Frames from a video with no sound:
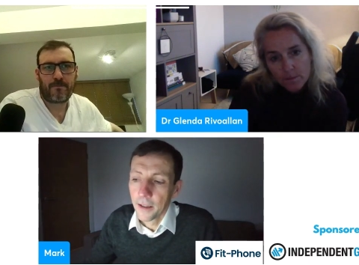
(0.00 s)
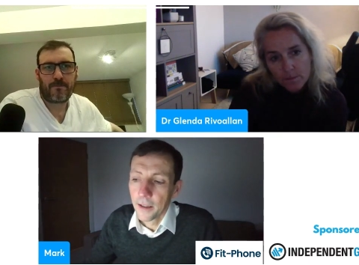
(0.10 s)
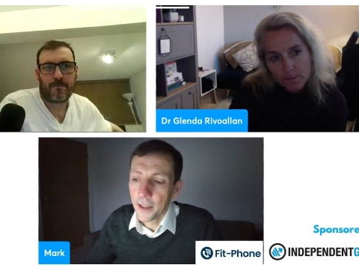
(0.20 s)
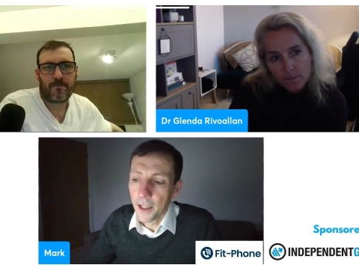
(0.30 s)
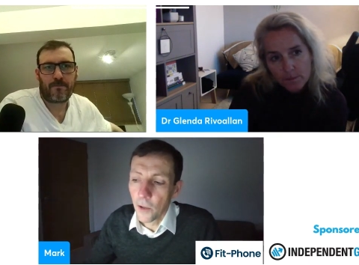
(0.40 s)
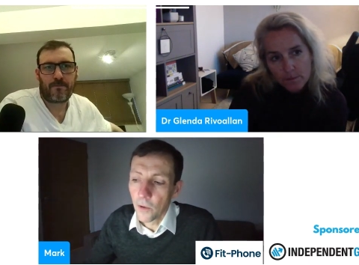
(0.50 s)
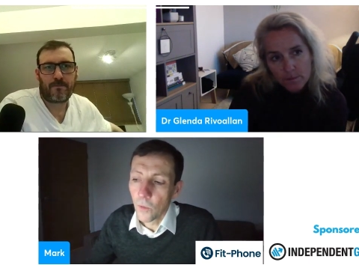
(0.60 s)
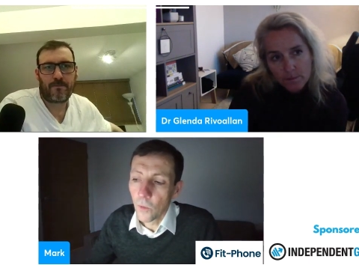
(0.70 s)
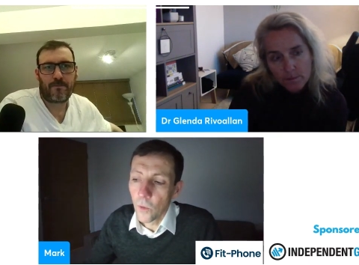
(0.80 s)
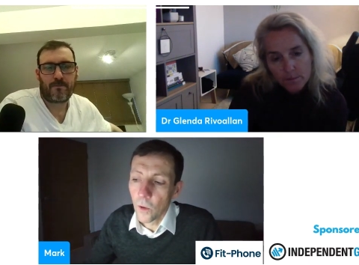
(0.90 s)
Speaker 1: you
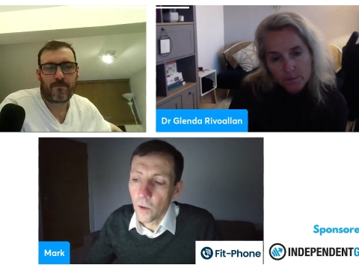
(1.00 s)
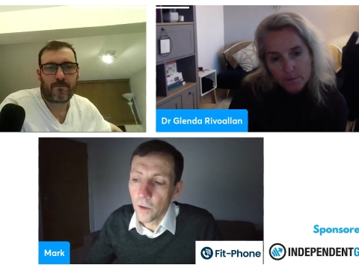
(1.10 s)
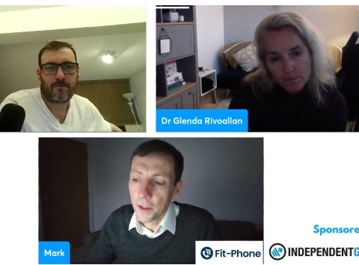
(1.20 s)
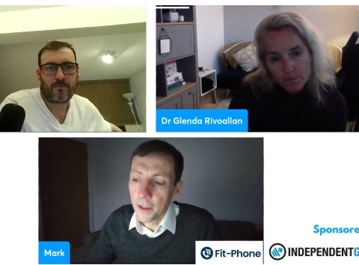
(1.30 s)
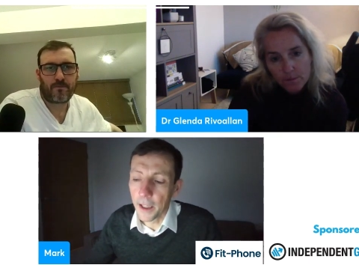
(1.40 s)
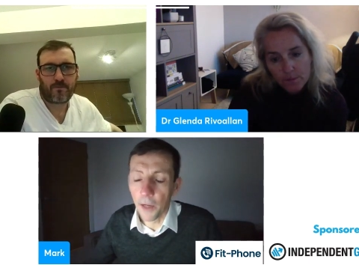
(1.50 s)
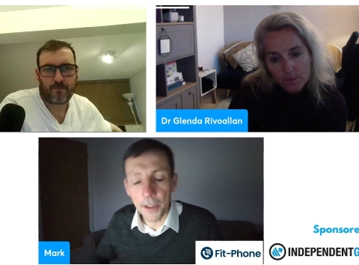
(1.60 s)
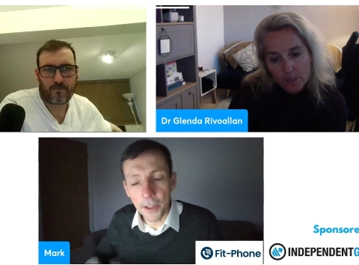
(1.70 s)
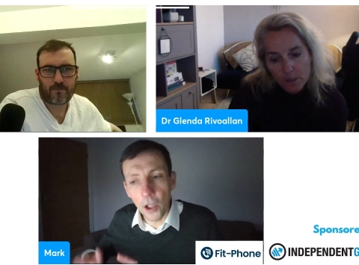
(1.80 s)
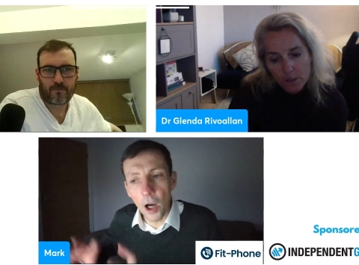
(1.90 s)
know, you know,
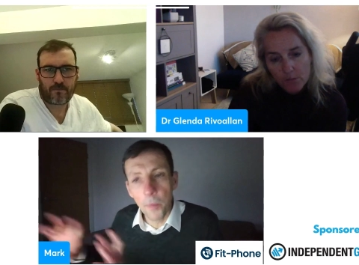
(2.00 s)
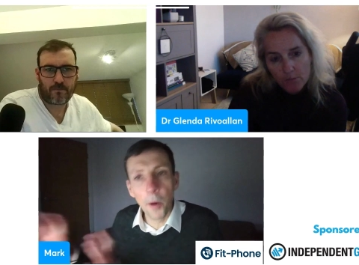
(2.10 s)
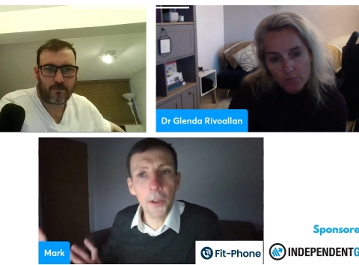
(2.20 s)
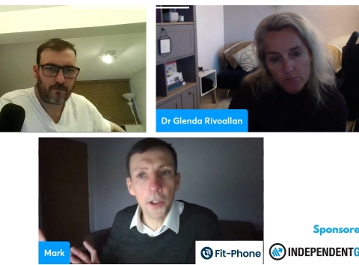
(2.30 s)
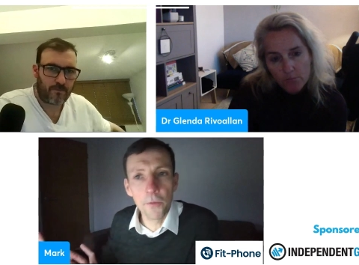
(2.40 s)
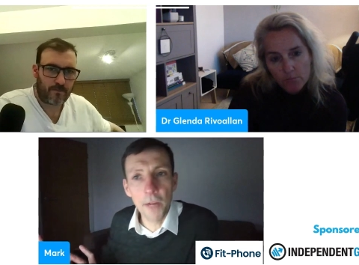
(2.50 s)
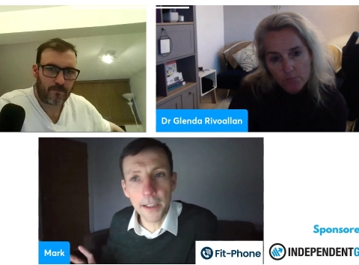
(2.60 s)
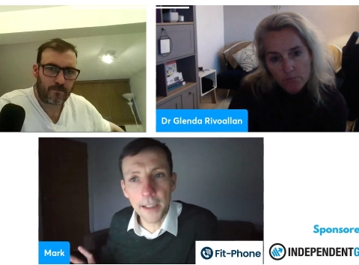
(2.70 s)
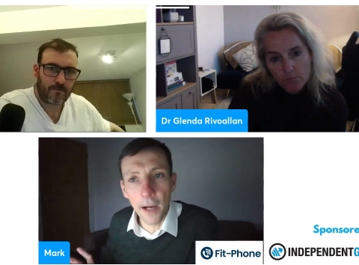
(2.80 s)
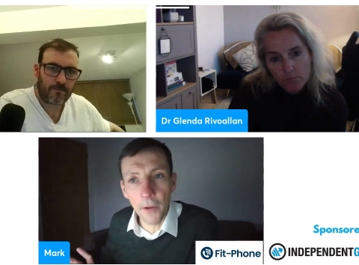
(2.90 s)
there's a lot of public
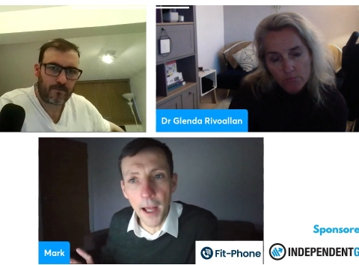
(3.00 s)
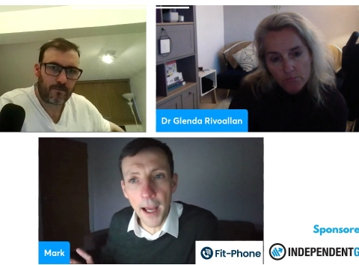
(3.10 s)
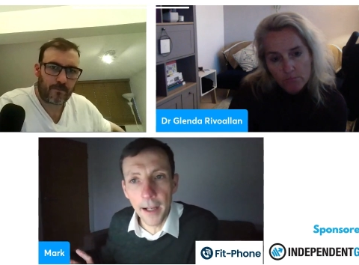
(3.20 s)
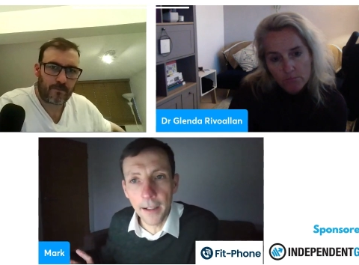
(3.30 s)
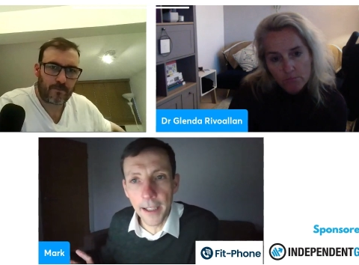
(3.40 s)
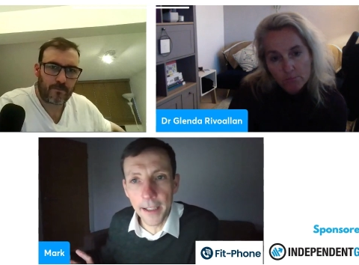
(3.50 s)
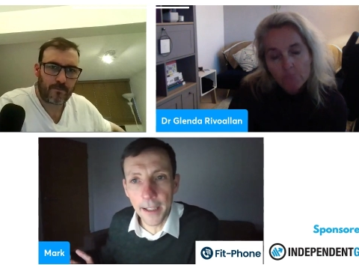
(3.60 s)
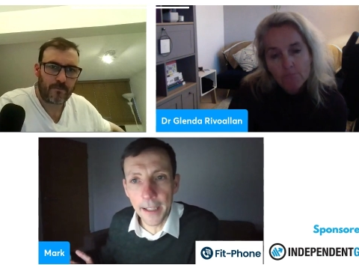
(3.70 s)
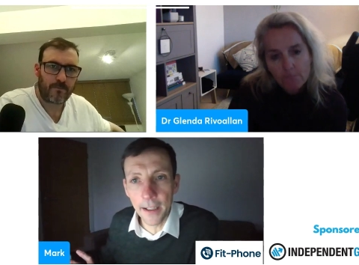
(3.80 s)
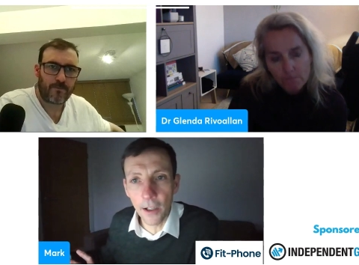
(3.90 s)
unrest out there in
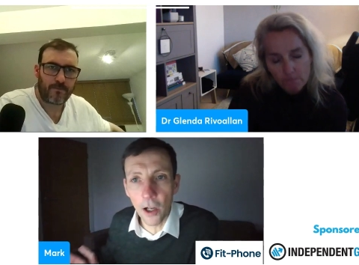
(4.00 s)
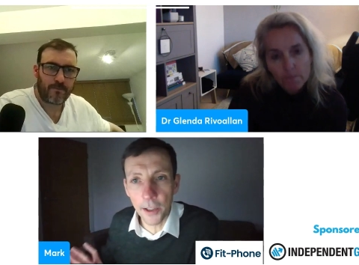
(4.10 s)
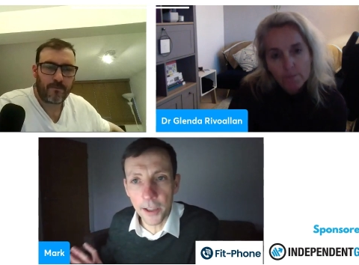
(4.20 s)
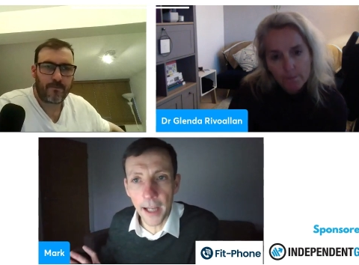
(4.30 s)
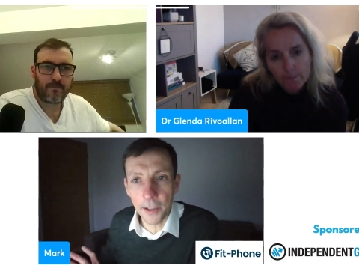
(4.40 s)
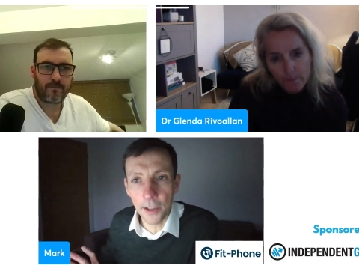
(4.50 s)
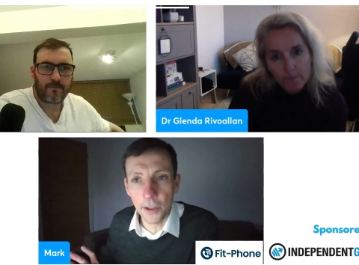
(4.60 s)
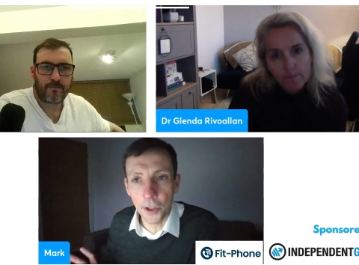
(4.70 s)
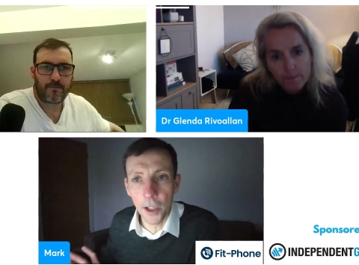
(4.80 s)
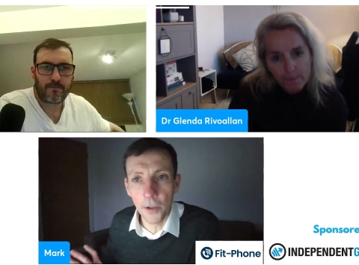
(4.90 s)
in a lot of
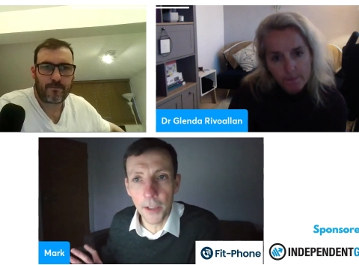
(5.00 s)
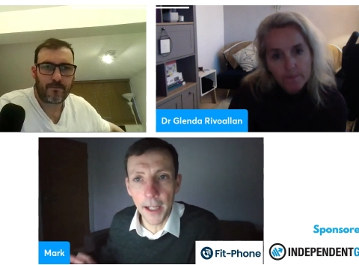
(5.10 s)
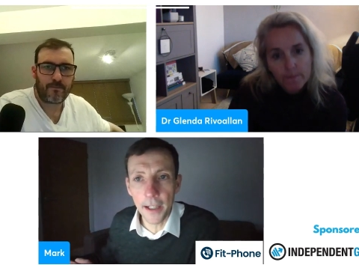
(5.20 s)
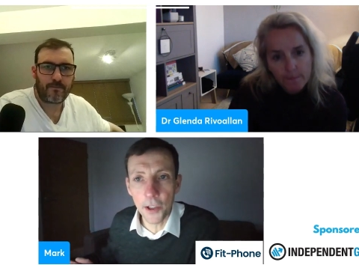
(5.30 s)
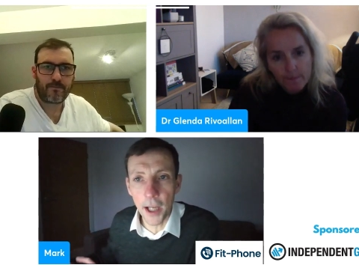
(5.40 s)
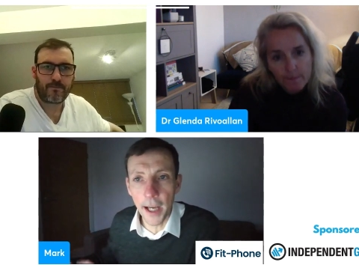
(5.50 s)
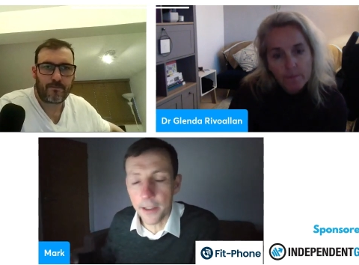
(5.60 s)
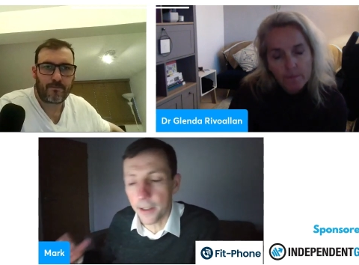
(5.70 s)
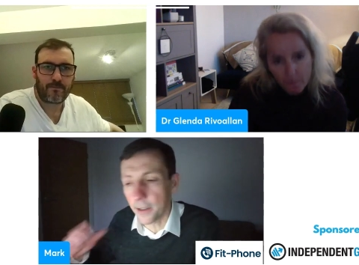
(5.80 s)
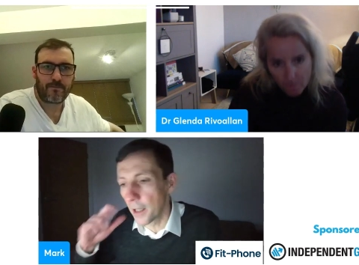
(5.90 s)
sectors. You know, the
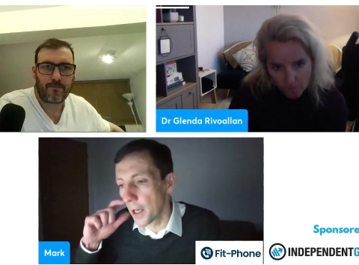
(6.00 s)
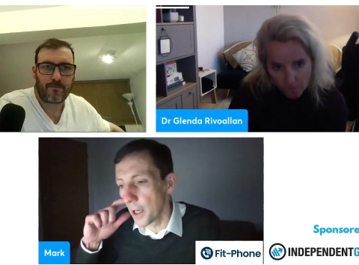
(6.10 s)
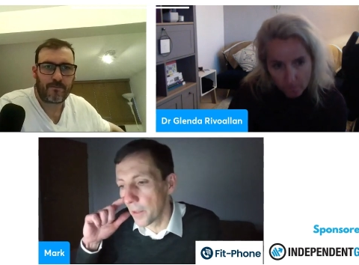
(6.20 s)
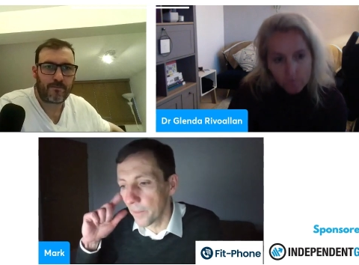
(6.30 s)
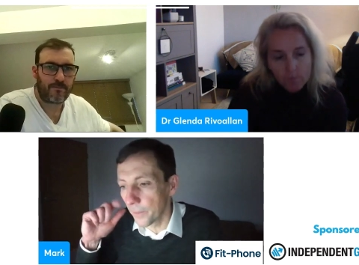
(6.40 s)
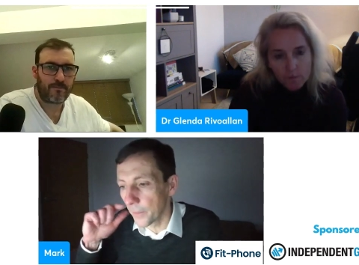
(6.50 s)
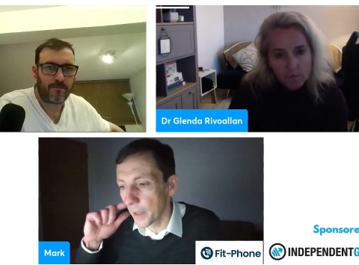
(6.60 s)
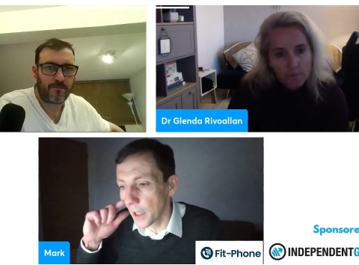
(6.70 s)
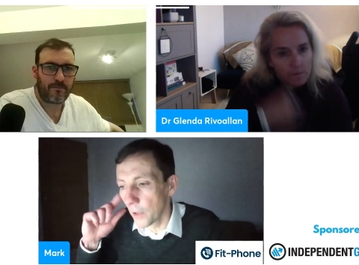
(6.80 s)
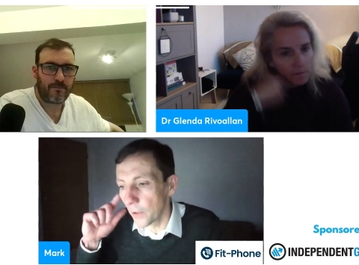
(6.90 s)
NHS, um,
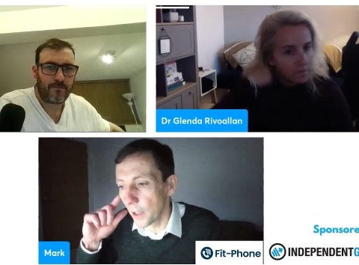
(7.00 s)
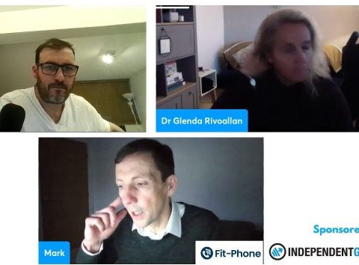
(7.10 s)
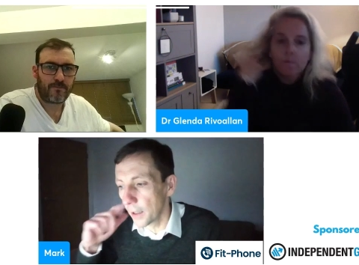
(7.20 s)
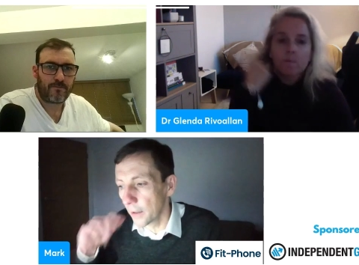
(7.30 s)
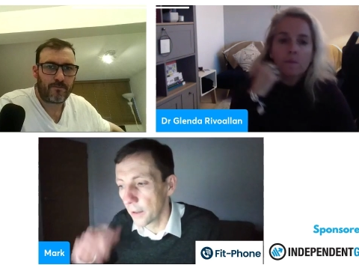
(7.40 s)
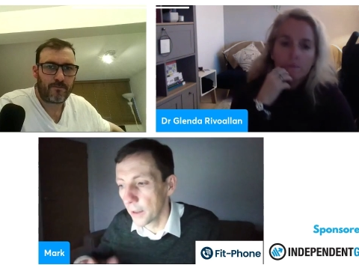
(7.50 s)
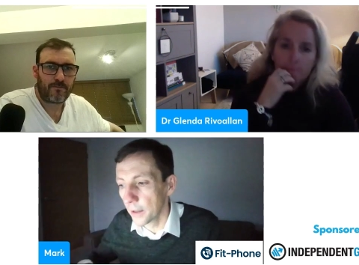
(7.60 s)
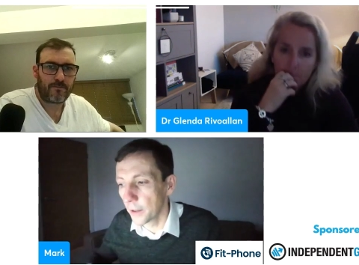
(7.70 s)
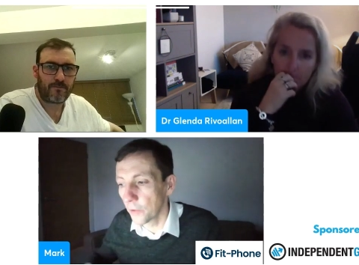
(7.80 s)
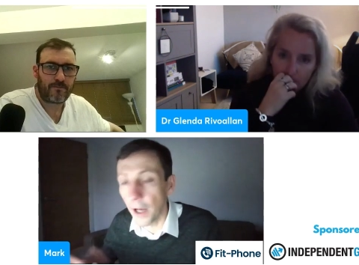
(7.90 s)
you know, uh,
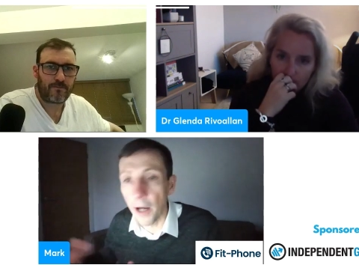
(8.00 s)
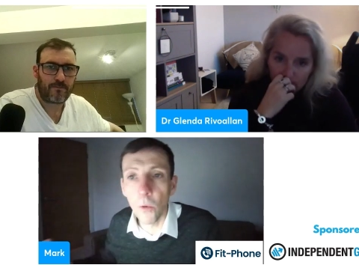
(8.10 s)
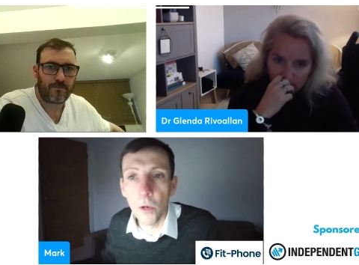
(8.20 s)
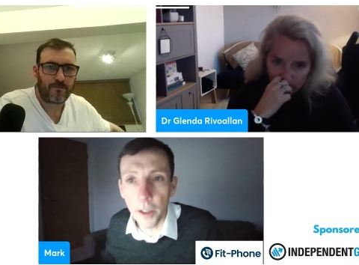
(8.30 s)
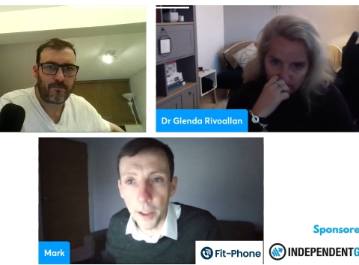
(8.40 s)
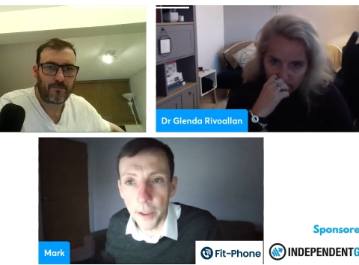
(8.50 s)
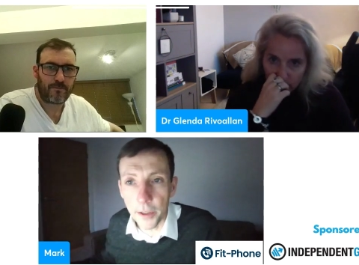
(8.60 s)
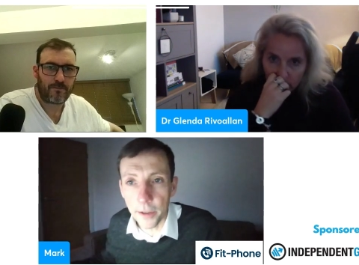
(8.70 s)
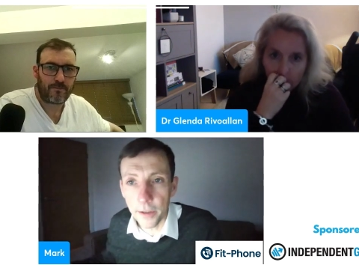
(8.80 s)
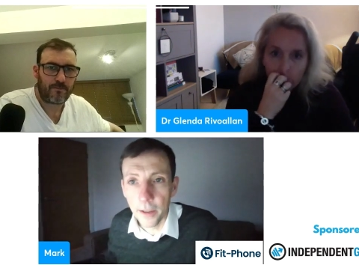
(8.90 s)
the rail
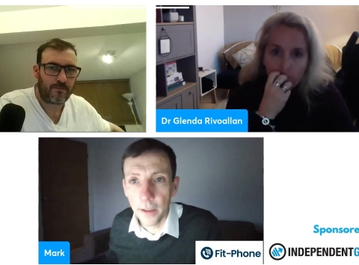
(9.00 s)
workers.